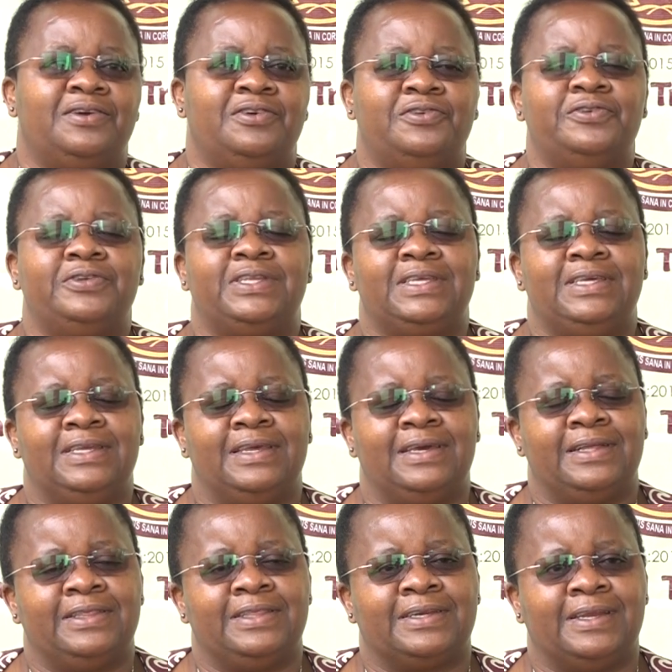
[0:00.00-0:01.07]
course in
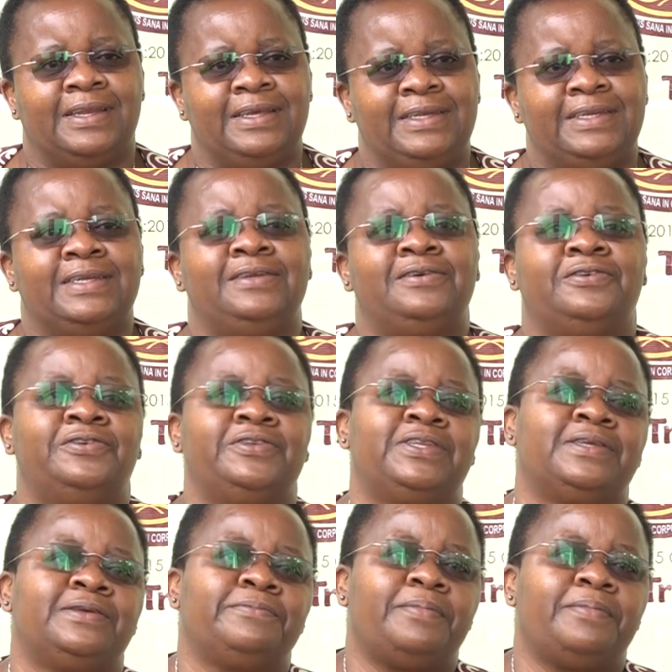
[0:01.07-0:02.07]
health-related course,